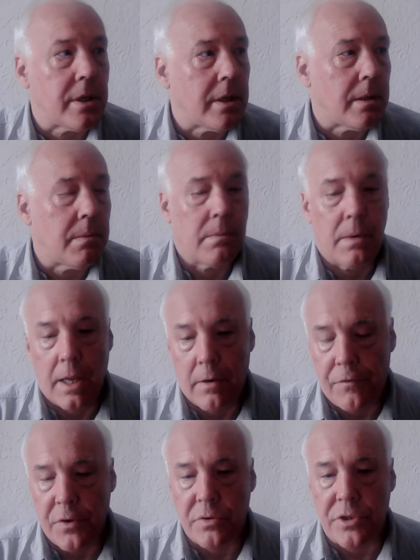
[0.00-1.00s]
in
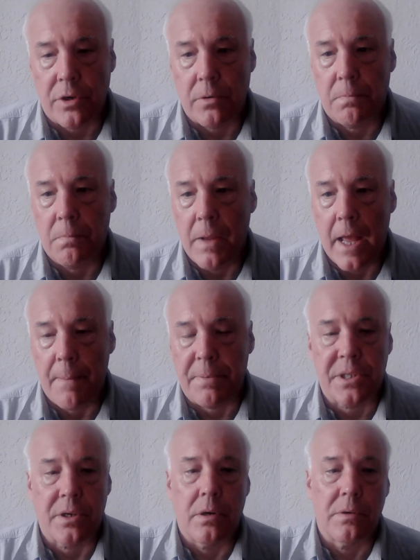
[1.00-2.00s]
future
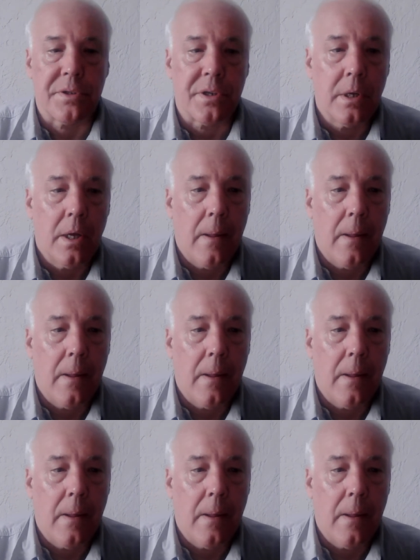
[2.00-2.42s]
episodes,